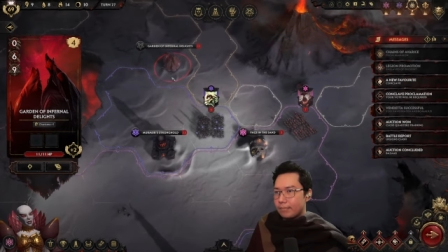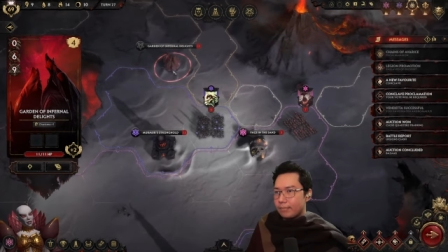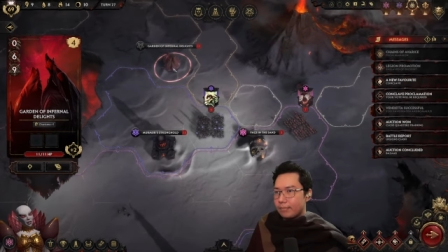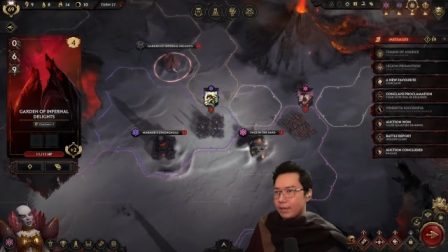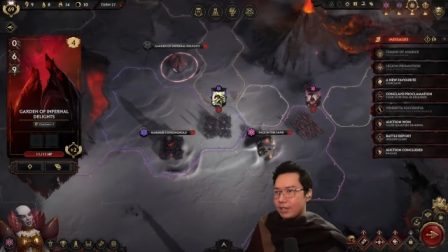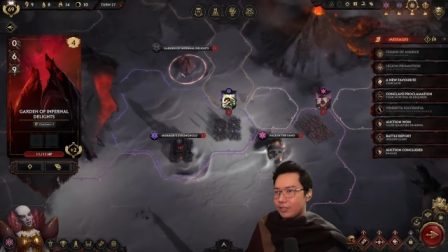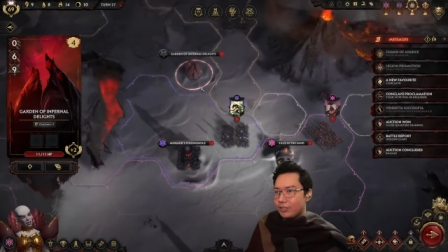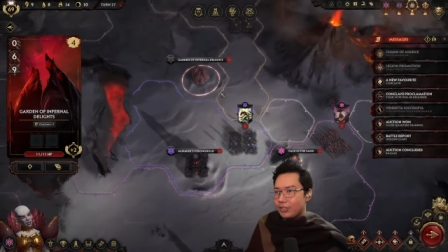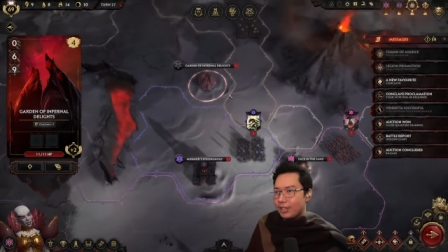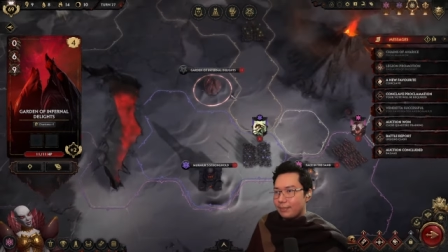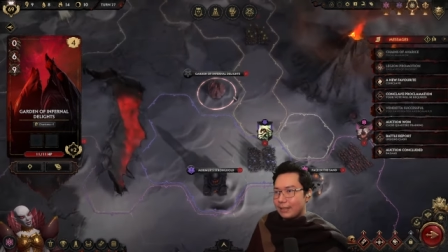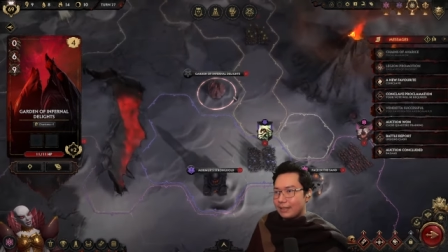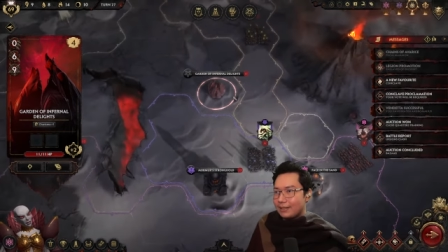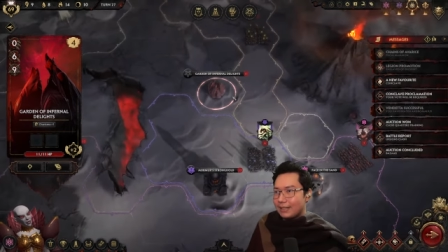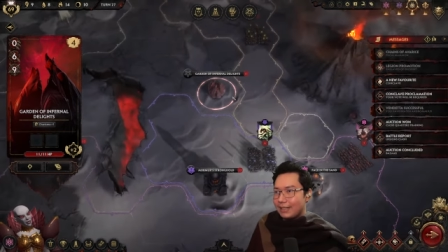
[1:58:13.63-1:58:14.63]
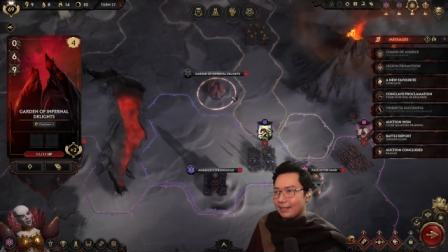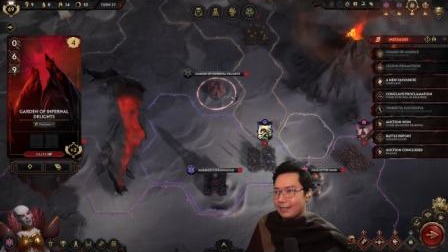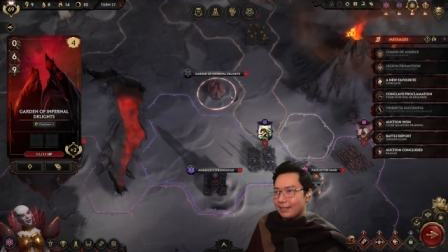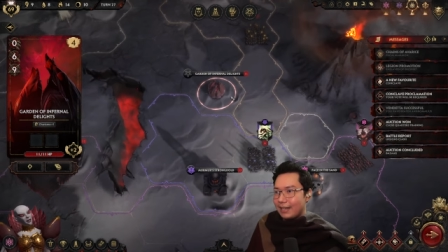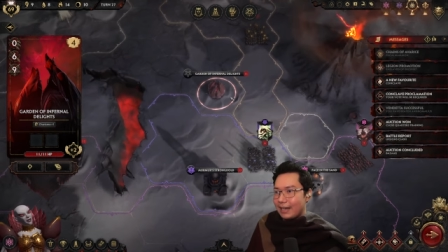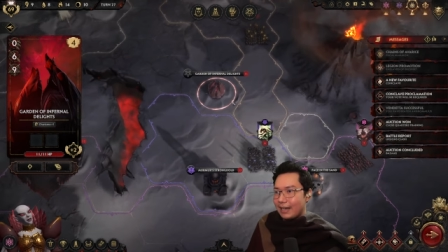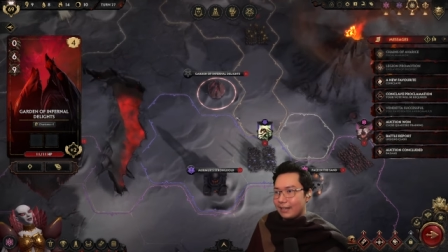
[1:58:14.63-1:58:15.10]
march up and take
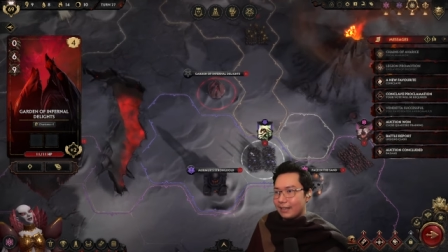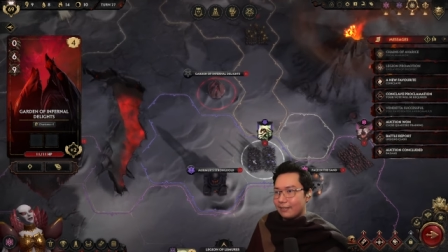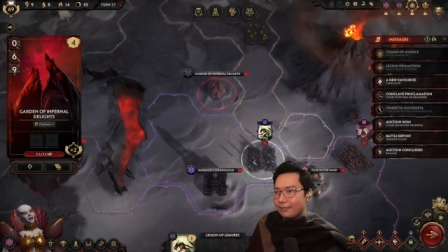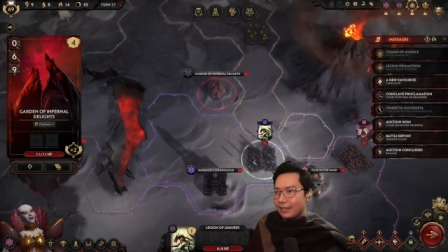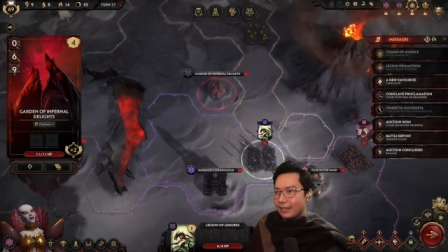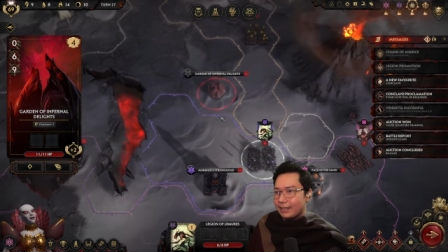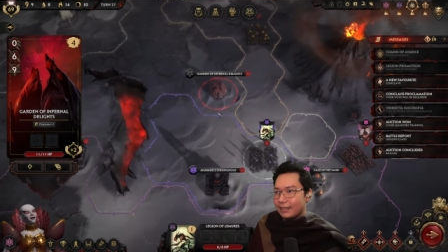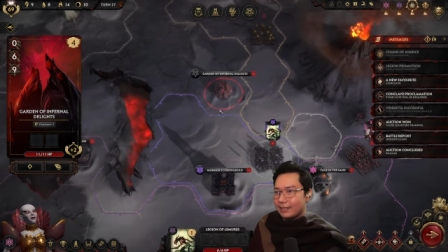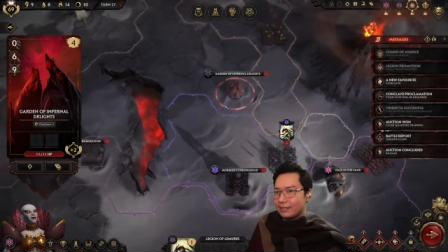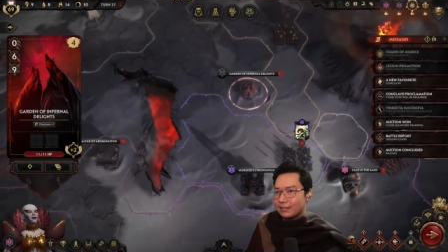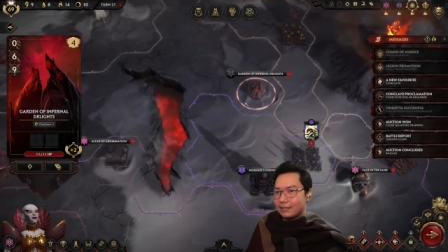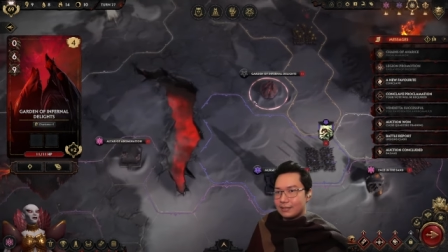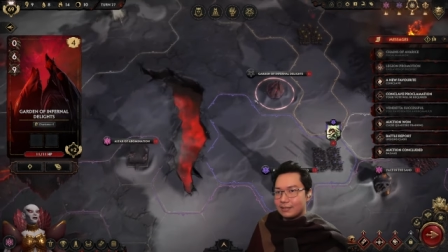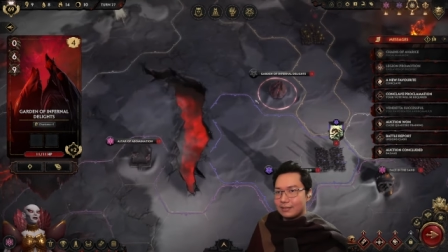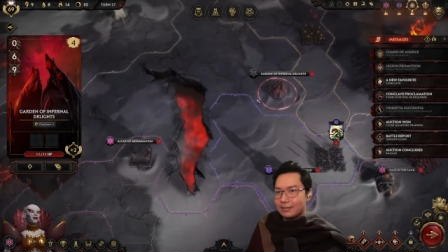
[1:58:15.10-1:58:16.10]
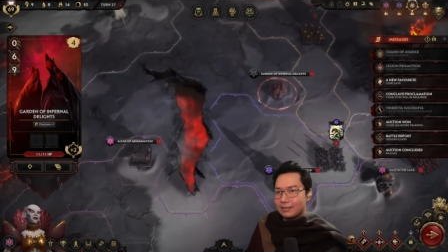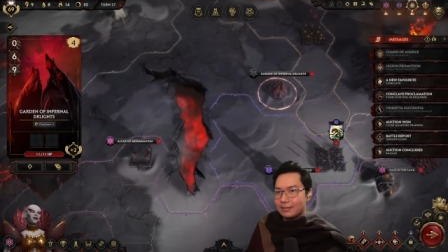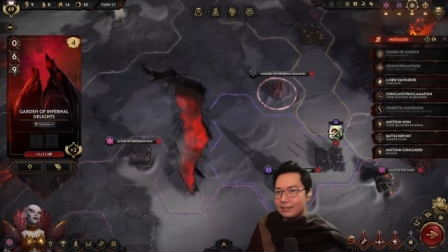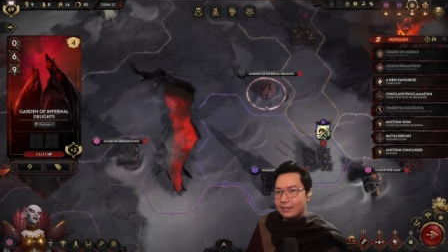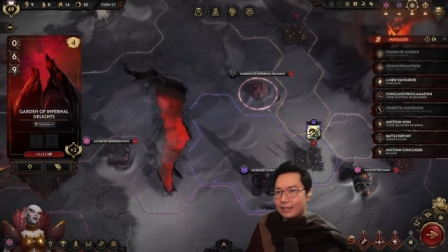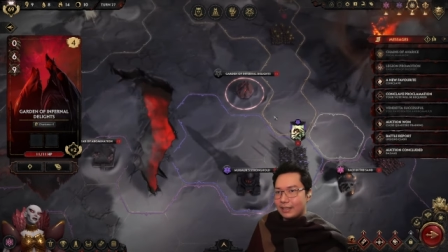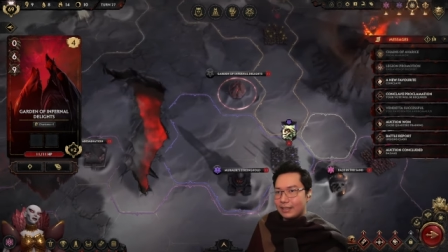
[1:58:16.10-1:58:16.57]
that if I can.
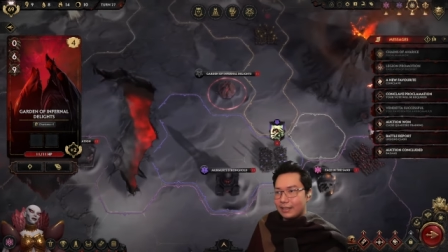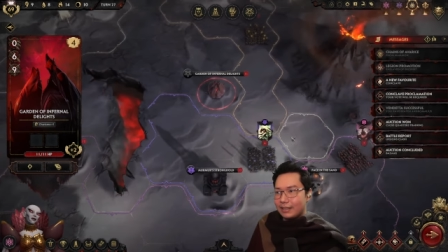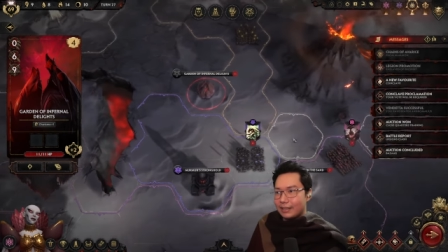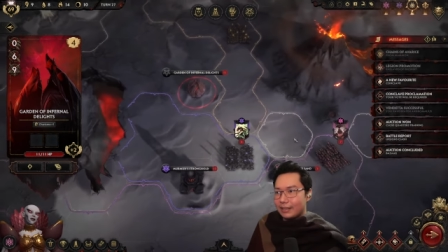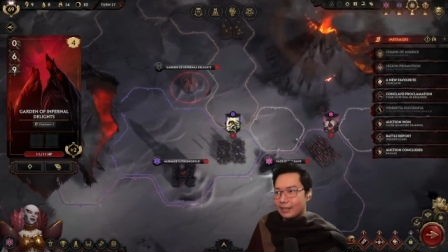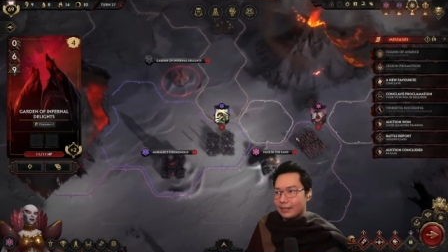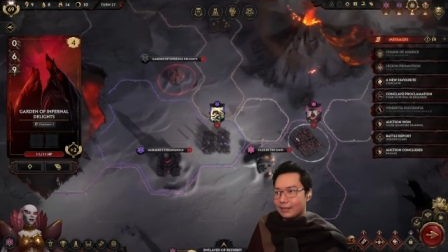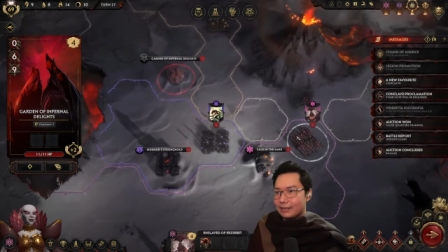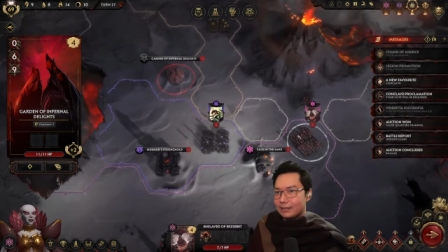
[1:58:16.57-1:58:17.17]
Yeah, yeah, yeah.